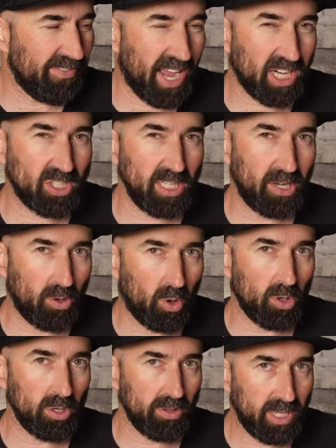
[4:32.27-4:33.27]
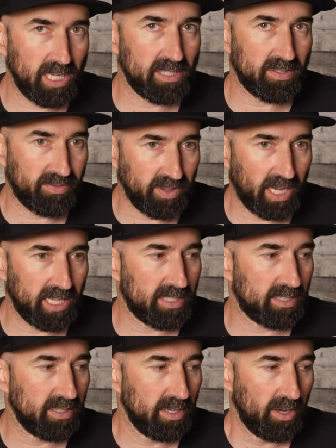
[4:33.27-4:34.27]
actually ordered these
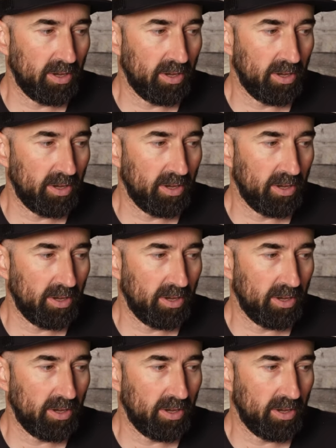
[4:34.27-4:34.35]
flights,